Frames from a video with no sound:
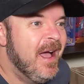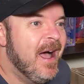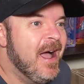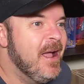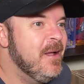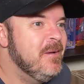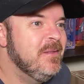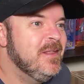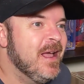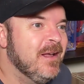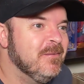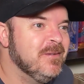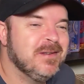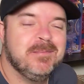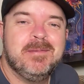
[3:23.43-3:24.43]
I,
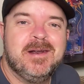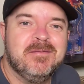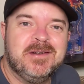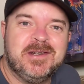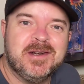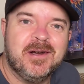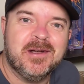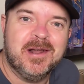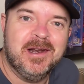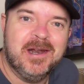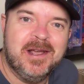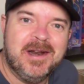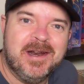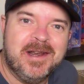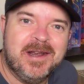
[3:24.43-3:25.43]
that was a bit of a shock, a
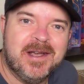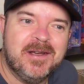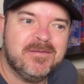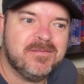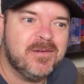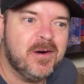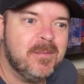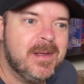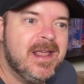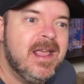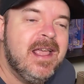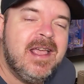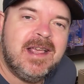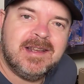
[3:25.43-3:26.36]
learning curve for me.